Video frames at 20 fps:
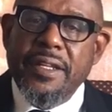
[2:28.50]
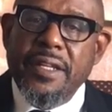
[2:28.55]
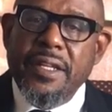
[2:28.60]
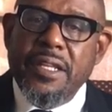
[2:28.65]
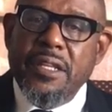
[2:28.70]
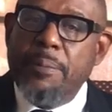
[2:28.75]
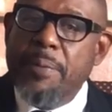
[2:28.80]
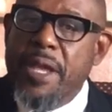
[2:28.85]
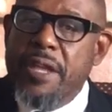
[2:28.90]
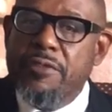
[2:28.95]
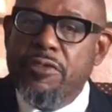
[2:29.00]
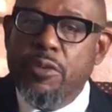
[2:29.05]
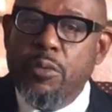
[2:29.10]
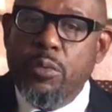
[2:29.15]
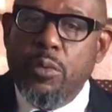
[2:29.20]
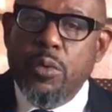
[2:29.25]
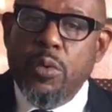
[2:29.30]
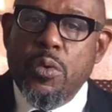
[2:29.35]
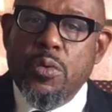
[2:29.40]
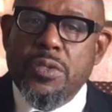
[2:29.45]
The painful
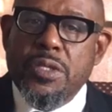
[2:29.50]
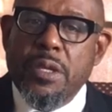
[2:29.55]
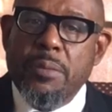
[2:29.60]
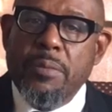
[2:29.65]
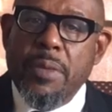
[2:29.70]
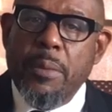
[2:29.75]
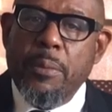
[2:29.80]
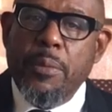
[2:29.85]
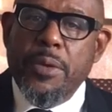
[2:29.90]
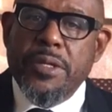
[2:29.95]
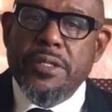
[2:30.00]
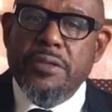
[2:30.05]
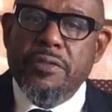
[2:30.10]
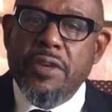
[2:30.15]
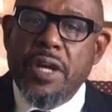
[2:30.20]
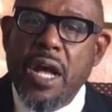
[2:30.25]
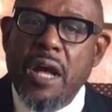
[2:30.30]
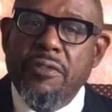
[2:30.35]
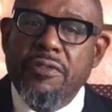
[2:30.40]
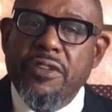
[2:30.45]
wounds and memories of
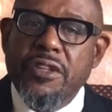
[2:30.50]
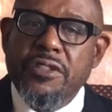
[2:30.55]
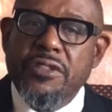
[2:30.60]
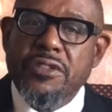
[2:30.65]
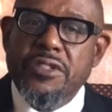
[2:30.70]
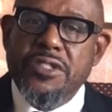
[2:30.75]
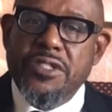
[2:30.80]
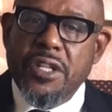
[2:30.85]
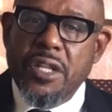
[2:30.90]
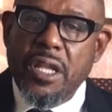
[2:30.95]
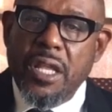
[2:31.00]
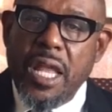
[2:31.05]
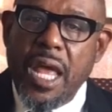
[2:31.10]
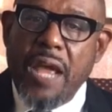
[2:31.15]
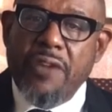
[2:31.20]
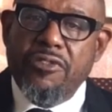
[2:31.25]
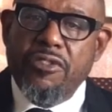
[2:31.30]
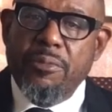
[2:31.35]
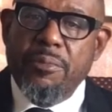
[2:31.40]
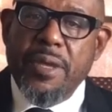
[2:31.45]
conflict are still alive
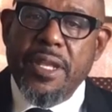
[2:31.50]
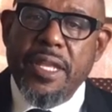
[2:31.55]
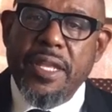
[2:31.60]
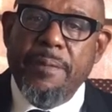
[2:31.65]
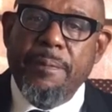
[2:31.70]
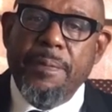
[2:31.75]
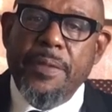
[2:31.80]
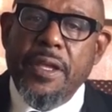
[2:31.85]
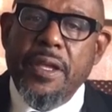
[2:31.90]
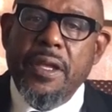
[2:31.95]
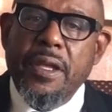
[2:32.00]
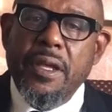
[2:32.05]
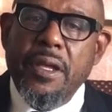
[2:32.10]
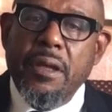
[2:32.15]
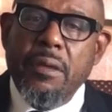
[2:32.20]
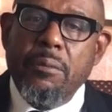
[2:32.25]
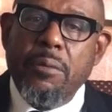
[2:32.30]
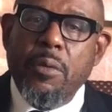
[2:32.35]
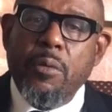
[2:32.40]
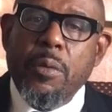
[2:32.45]
for many,
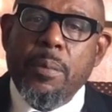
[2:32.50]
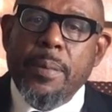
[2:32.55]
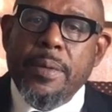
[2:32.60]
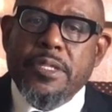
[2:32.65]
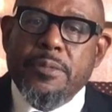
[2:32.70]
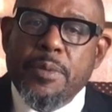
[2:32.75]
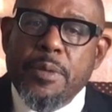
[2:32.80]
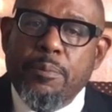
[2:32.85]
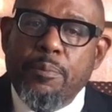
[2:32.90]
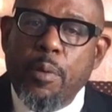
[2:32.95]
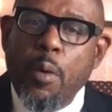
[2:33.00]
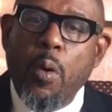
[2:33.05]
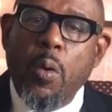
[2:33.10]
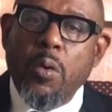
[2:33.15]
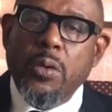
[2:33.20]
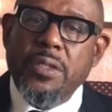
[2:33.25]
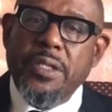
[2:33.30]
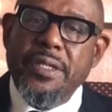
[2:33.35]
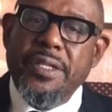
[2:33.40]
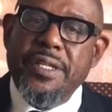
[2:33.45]
but we must be
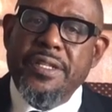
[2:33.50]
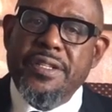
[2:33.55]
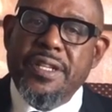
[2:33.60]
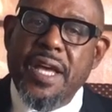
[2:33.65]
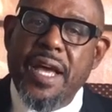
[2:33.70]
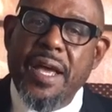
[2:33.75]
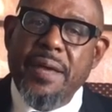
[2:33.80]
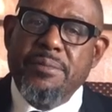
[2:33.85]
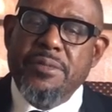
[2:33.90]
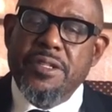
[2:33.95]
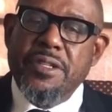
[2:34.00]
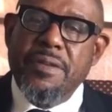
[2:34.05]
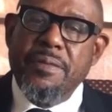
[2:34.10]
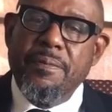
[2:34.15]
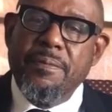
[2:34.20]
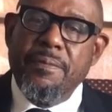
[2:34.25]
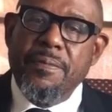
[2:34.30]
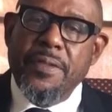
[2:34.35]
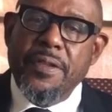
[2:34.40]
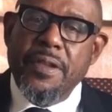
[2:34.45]
bold in these times.
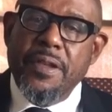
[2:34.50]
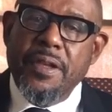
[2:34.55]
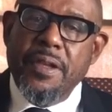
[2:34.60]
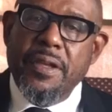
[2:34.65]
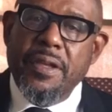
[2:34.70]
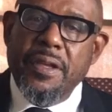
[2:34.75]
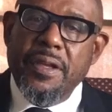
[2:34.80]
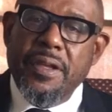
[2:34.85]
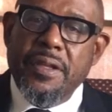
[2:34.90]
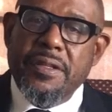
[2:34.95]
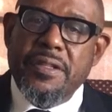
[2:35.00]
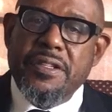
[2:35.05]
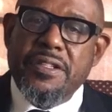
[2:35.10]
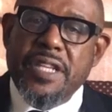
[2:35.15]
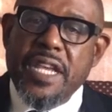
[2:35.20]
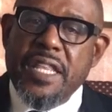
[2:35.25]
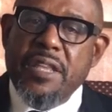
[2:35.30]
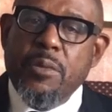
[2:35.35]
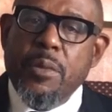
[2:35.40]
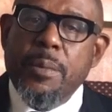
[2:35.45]
To say
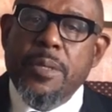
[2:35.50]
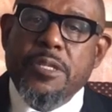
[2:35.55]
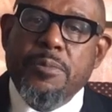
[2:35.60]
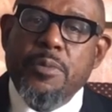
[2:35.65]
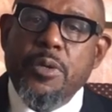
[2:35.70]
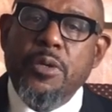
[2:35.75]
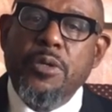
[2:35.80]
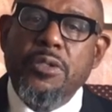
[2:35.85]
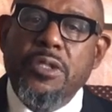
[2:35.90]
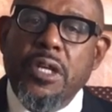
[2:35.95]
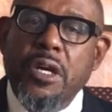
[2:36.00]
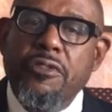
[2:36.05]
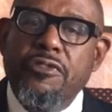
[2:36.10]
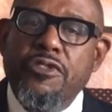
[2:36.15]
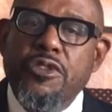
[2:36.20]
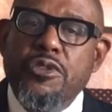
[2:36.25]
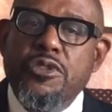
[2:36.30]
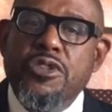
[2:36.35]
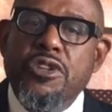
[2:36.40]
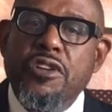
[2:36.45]
that we must build a
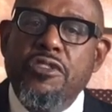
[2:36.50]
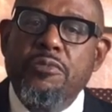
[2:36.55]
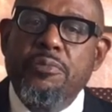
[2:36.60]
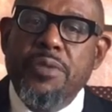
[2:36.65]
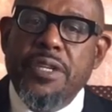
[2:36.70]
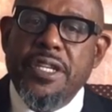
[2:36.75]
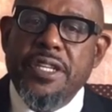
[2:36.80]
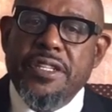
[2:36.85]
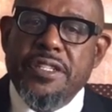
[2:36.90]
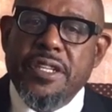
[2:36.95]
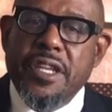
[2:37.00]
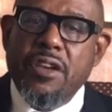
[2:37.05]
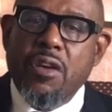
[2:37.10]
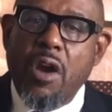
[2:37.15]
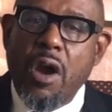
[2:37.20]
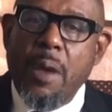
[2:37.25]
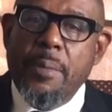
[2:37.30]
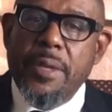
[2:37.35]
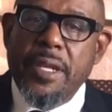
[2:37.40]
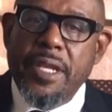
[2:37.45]
future of peace and
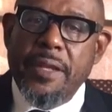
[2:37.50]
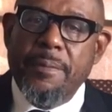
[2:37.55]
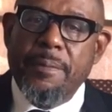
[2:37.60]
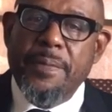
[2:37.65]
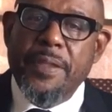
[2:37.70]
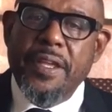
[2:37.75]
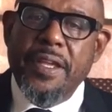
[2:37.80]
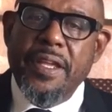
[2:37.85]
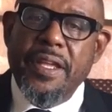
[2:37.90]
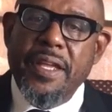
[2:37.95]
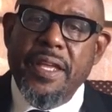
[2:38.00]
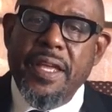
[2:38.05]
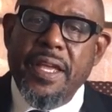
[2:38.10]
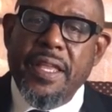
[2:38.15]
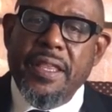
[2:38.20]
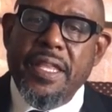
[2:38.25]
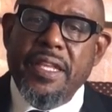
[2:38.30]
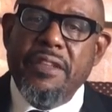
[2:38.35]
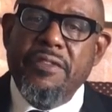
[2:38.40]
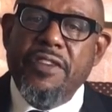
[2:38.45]
harmony,
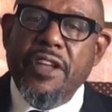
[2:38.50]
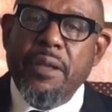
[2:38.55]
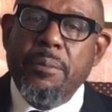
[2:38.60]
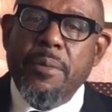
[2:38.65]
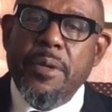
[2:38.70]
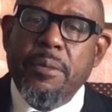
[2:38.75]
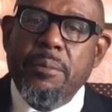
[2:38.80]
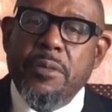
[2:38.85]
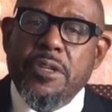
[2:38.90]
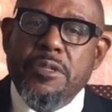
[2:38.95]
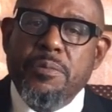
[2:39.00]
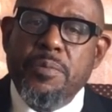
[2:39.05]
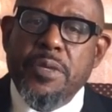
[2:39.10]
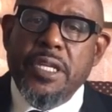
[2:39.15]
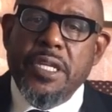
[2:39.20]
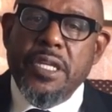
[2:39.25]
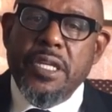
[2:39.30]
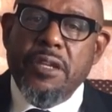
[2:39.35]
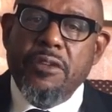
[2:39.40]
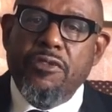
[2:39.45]
that development must
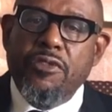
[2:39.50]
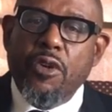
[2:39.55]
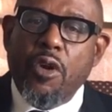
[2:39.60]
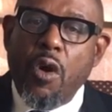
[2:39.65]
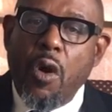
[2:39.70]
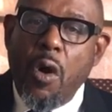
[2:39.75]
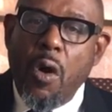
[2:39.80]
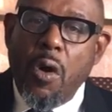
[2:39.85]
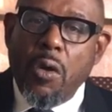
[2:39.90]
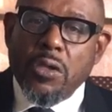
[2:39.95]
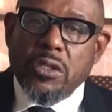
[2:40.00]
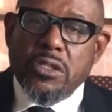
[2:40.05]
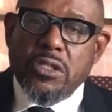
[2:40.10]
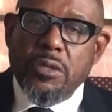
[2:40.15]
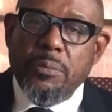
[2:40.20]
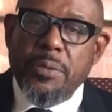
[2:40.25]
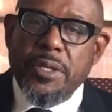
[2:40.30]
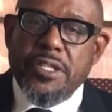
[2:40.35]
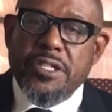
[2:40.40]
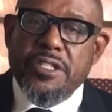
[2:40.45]
be for all to
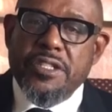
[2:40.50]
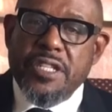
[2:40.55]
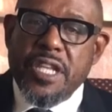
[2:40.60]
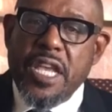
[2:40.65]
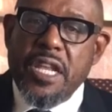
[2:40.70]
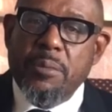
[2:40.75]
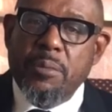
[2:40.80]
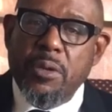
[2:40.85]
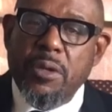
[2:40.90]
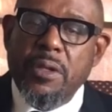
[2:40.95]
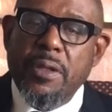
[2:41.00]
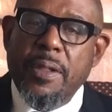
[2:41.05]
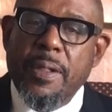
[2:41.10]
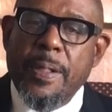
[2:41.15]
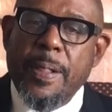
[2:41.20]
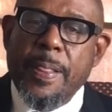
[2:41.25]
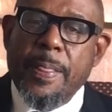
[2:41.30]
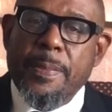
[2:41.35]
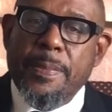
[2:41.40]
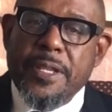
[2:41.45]
be sustainable.
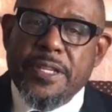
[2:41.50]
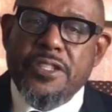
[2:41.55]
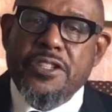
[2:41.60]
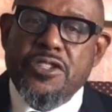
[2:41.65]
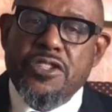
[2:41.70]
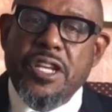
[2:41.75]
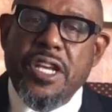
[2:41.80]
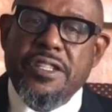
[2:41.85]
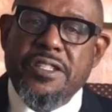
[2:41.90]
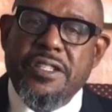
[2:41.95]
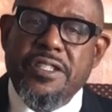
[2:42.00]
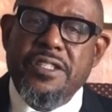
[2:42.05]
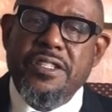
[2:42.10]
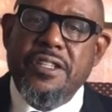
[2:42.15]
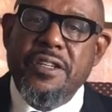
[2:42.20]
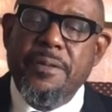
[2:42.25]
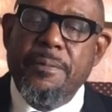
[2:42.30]
This is justice.